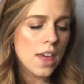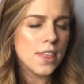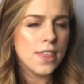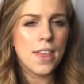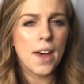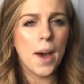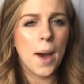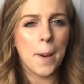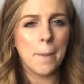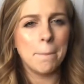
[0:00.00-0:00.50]

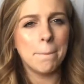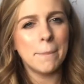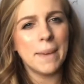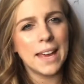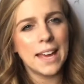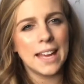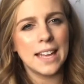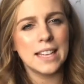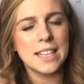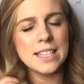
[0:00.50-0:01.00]
the
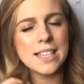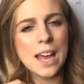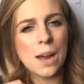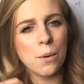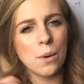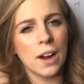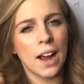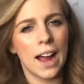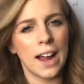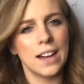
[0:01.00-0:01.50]
mids that
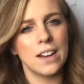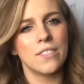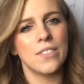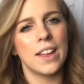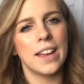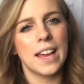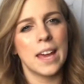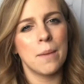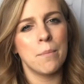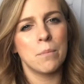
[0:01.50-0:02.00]
were kind of
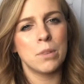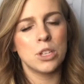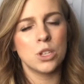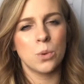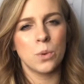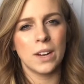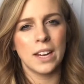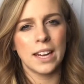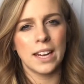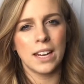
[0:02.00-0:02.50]
like in
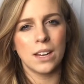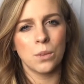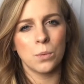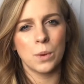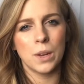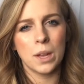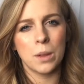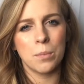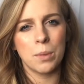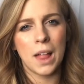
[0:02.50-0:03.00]
between
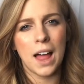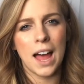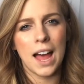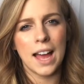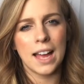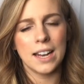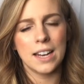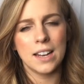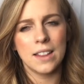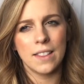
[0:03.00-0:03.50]
real
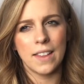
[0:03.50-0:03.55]
blonde,